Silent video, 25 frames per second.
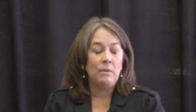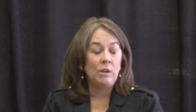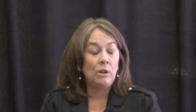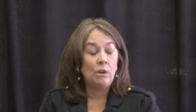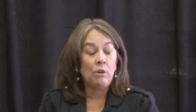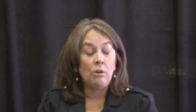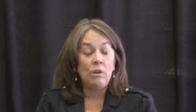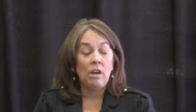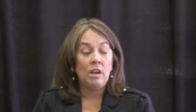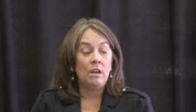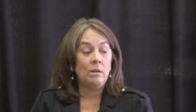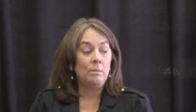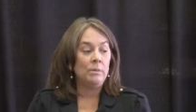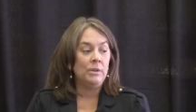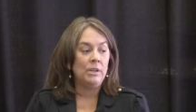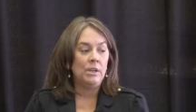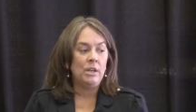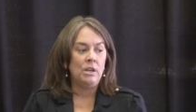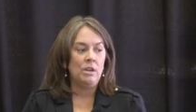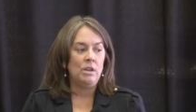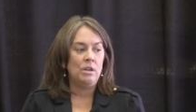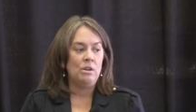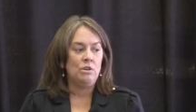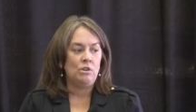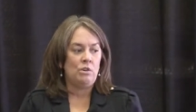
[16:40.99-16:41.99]

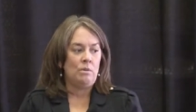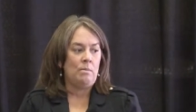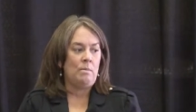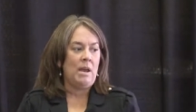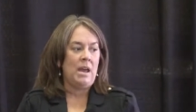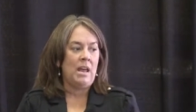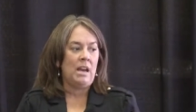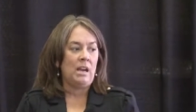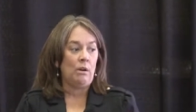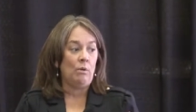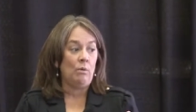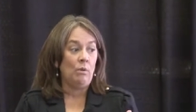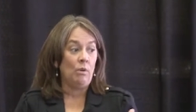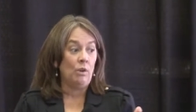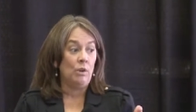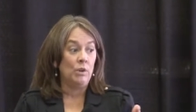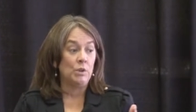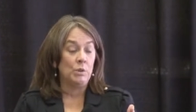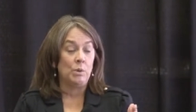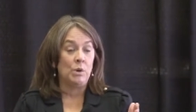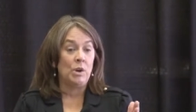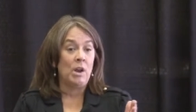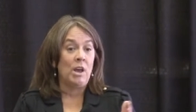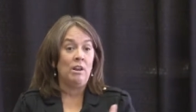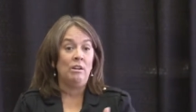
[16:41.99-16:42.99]
incredibly traumatic
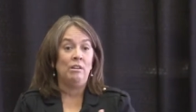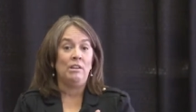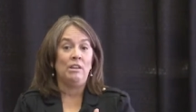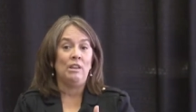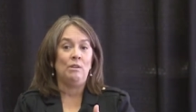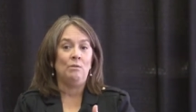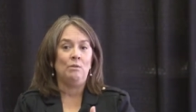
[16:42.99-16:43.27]
worlds where not only